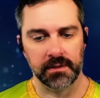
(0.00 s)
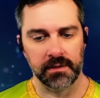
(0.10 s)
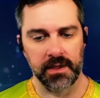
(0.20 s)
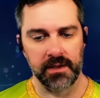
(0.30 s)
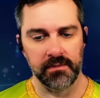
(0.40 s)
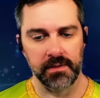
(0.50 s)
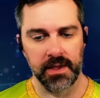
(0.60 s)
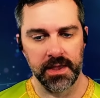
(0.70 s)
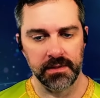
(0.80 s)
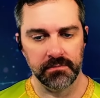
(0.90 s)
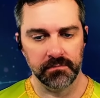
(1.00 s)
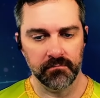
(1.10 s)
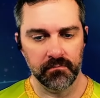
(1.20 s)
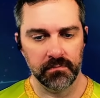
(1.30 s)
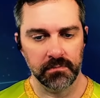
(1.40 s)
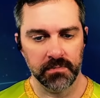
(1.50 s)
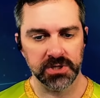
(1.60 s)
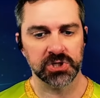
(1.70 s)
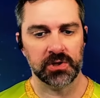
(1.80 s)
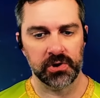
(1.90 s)
a
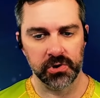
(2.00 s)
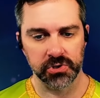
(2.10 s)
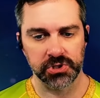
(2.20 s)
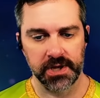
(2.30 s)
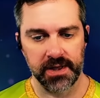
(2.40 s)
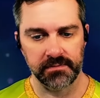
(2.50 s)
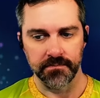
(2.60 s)
much longer shot.